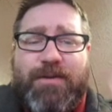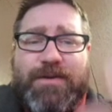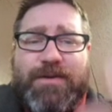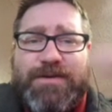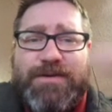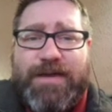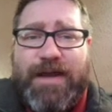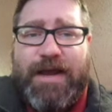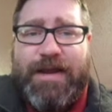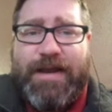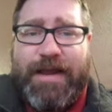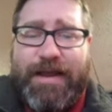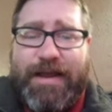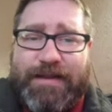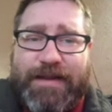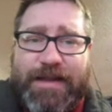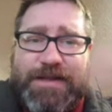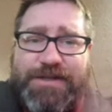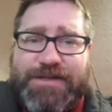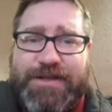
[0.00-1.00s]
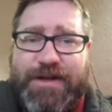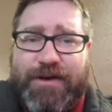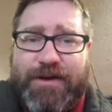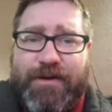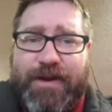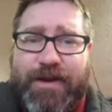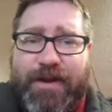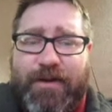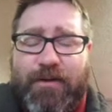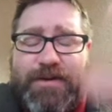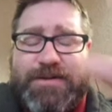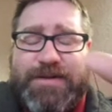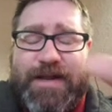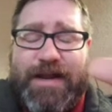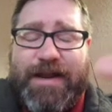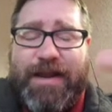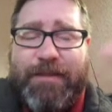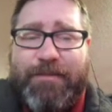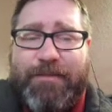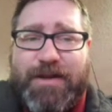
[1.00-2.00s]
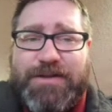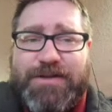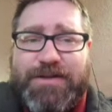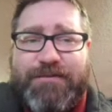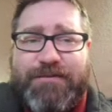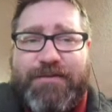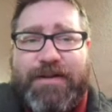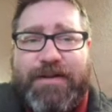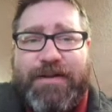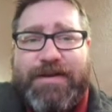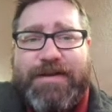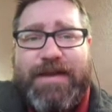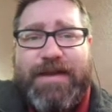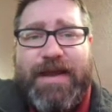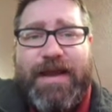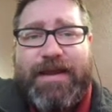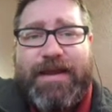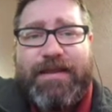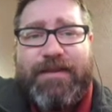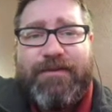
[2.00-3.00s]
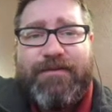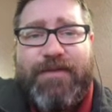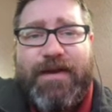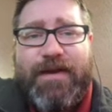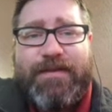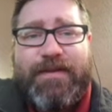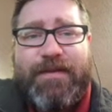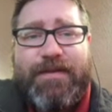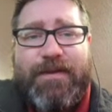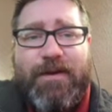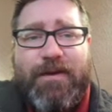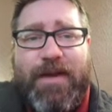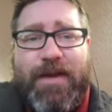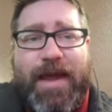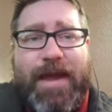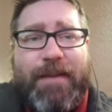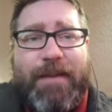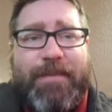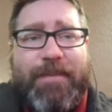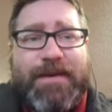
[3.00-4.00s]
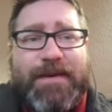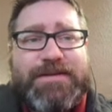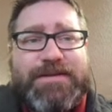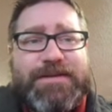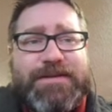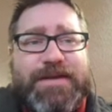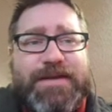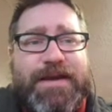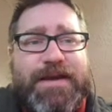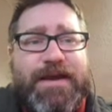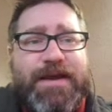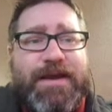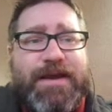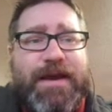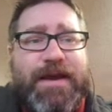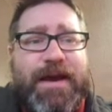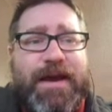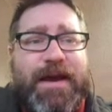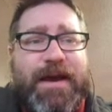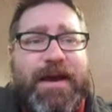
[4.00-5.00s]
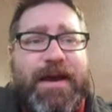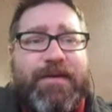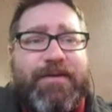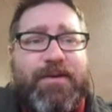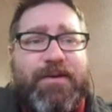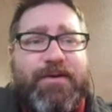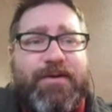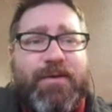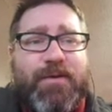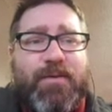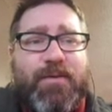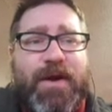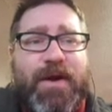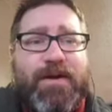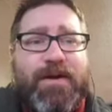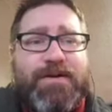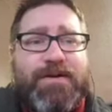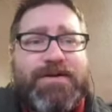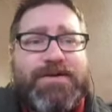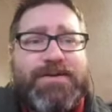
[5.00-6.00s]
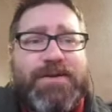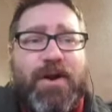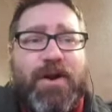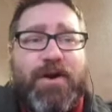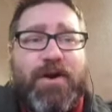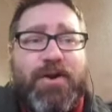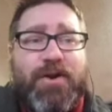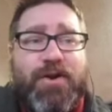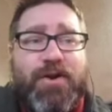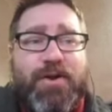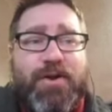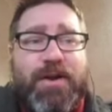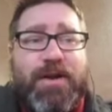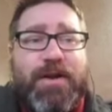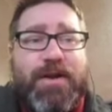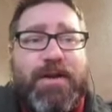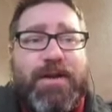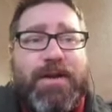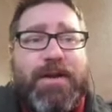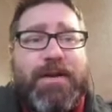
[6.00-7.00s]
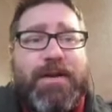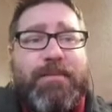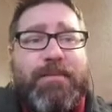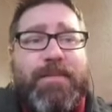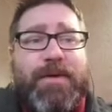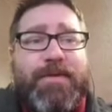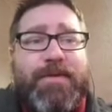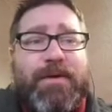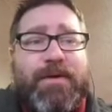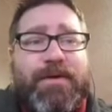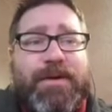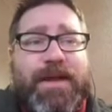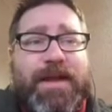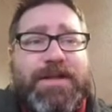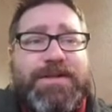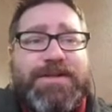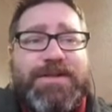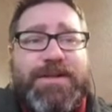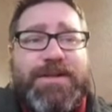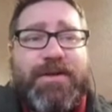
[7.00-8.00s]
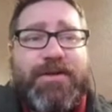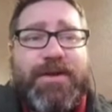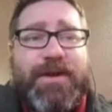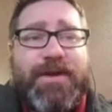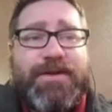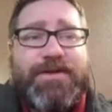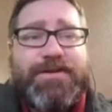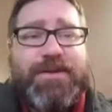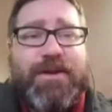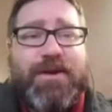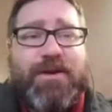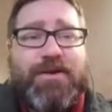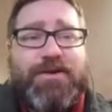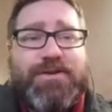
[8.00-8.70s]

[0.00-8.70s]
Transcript: is not a legendary, or it's not a budget-friendly deck, in the fact that their epics, their rares are good, but their legendaries are